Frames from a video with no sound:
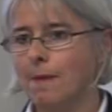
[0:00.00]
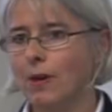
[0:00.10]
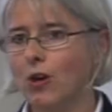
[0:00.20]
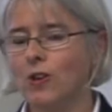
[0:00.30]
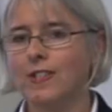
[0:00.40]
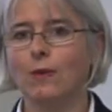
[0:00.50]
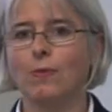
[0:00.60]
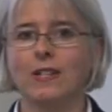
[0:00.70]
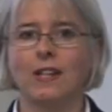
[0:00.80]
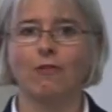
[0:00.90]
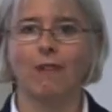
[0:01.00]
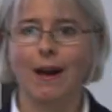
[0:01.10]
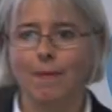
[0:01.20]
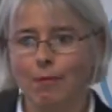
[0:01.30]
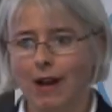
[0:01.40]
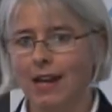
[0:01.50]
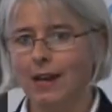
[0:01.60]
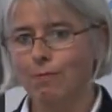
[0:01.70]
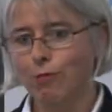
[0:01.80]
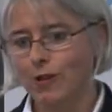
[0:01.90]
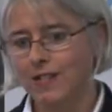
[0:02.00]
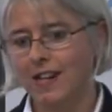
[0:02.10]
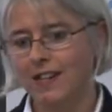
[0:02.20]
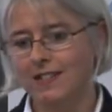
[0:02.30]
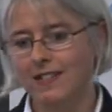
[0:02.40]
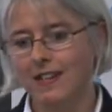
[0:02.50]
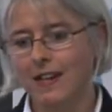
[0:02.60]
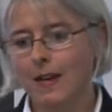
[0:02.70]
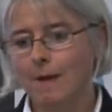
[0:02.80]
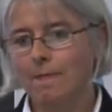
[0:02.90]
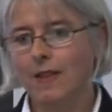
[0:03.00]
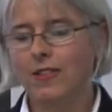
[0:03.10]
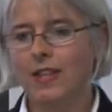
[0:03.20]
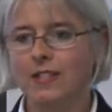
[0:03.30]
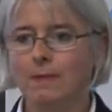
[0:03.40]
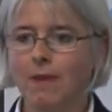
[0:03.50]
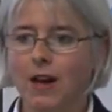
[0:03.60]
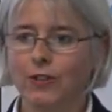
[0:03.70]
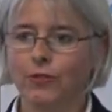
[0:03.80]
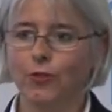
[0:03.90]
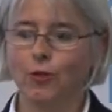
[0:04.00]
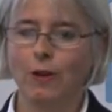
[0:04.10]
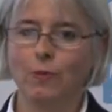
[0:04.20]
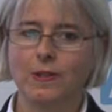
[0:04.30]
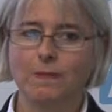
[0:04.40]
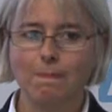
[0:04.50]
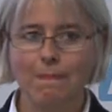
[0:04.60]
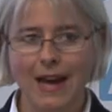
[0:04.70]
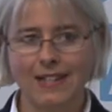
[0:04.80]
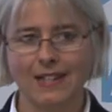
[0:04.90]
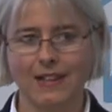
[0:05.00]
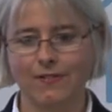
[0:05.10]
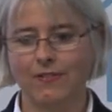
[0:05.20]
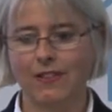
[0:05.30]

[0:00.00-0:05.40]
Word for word: because it was a groundbreaking product, the demand for it was massive